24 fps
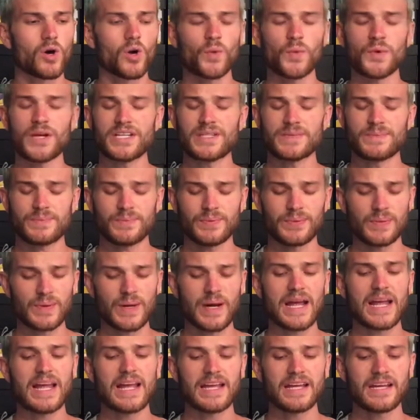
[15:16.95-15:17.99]
always
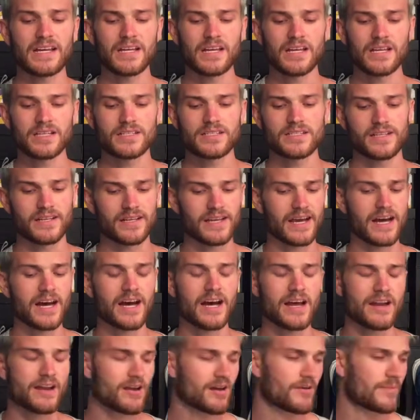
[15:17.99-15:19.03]
praying to
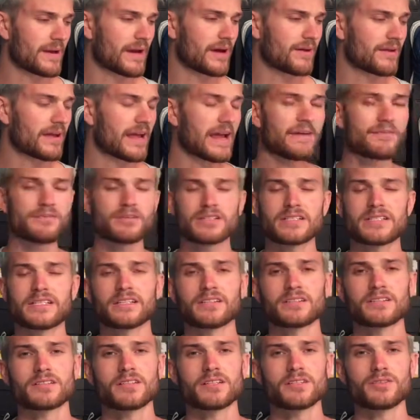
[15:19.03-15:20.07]
God about every
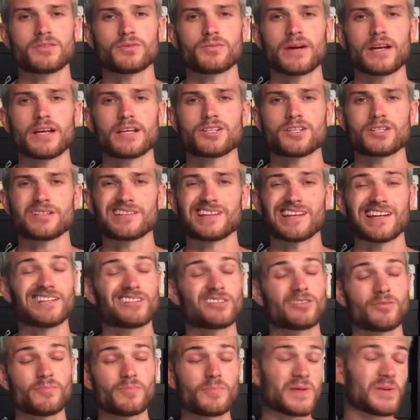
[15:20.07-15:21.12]
single situation and
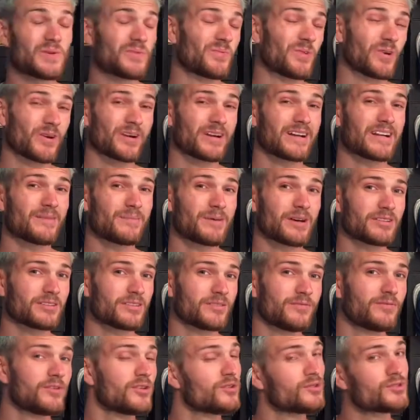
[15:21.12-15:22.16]
don't be worried about
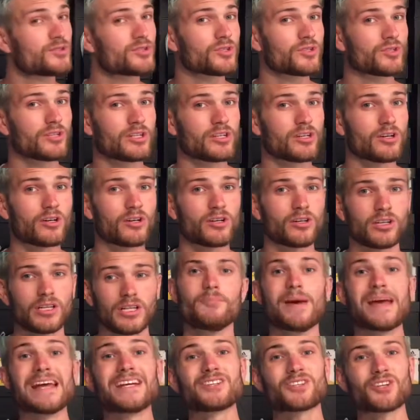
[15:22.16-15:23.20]
the future at all.
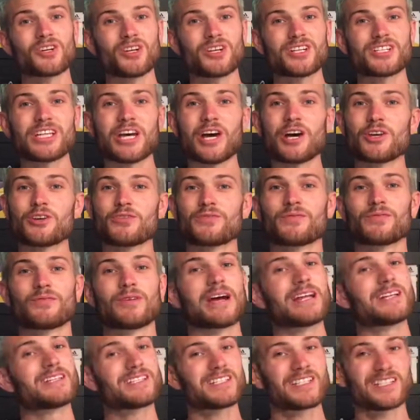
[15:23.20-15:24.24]
Make sure to tell your
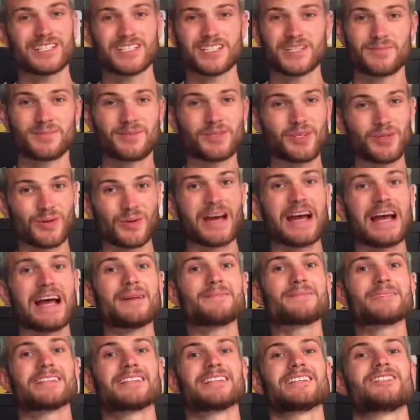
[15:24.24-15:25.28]
friends to
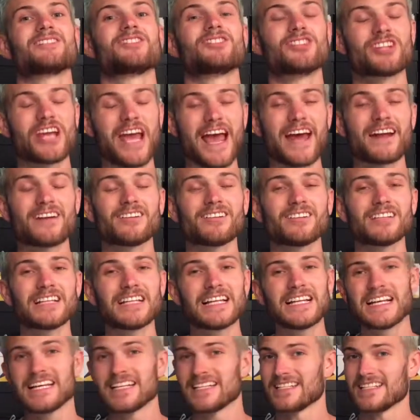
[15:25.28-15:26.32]
subscribe to this channel
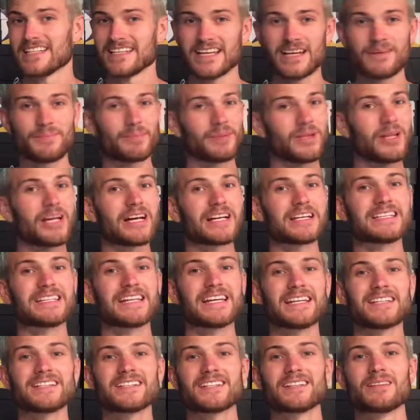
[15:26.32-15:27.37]
to get plugged
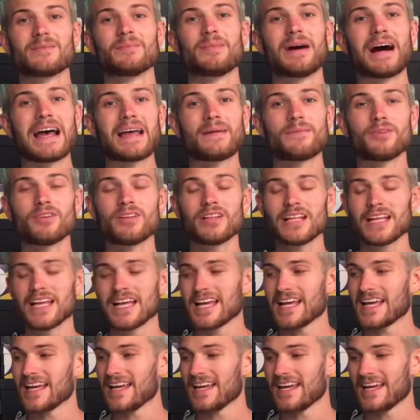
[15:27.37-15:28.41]
into the Bible
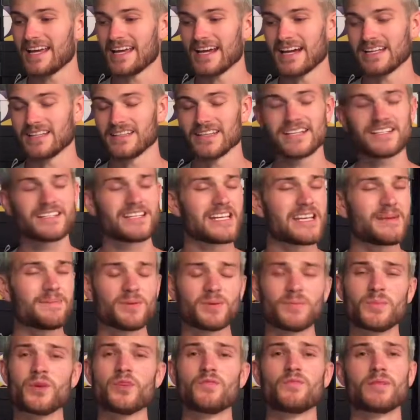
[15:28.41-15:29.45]
and let's keep
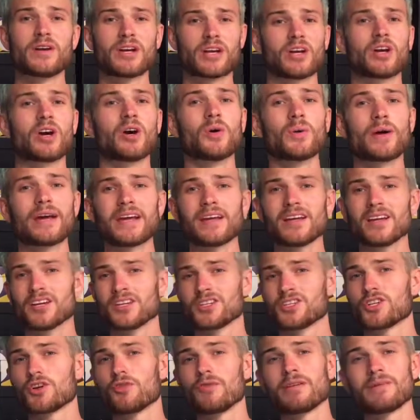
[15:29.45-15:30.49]
the movement going,
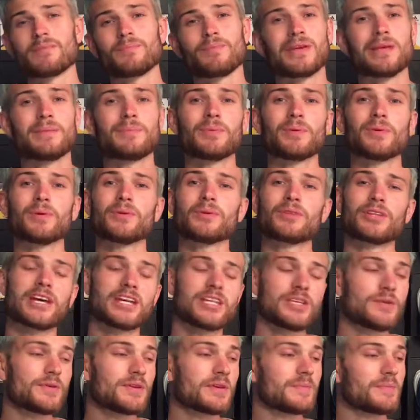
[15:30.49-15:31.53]
showing people
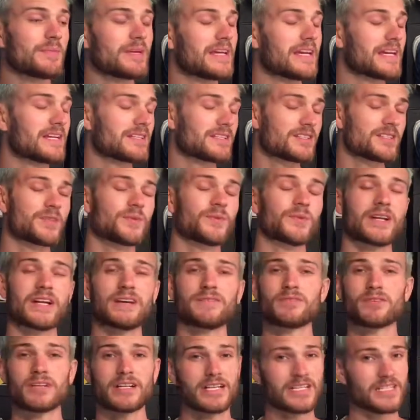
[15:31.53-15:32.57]
that you can be into
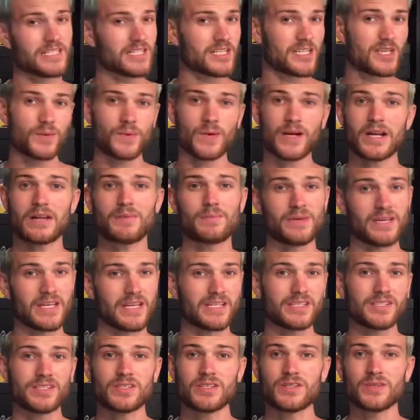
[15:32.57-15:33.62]
whatever it is that you want to be
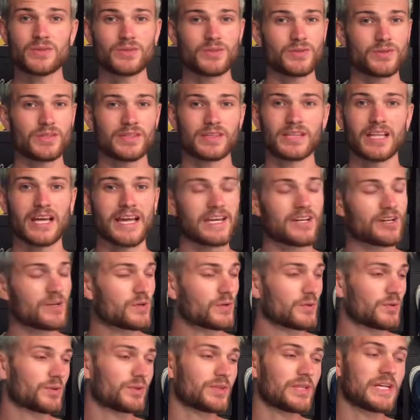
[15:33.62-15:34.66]
into. You can like
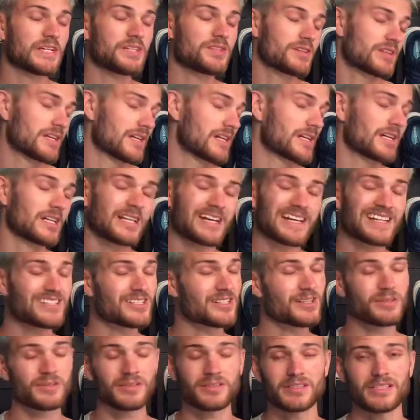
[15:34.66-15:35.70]
cool things, you can collect
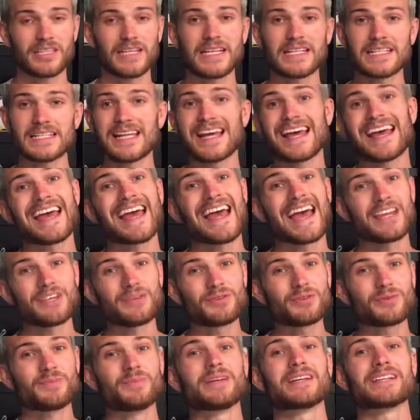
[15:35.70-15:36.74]
certain things, and
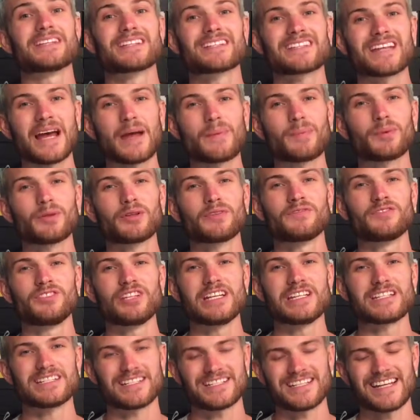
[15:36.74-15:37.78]
you can be a disciple of
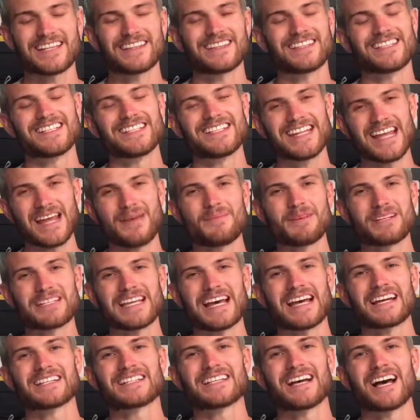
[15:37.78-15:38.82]
Jesus at the same
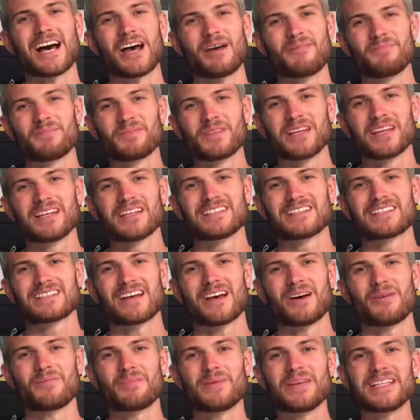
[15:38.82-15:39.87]
exact time.
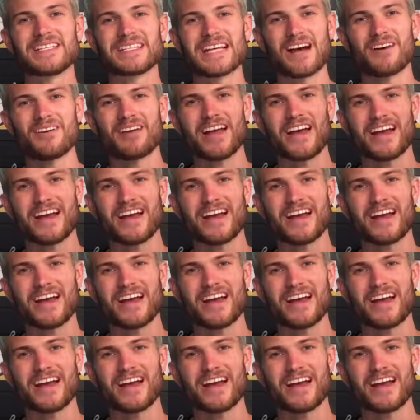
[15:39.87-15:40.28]
So, peace out,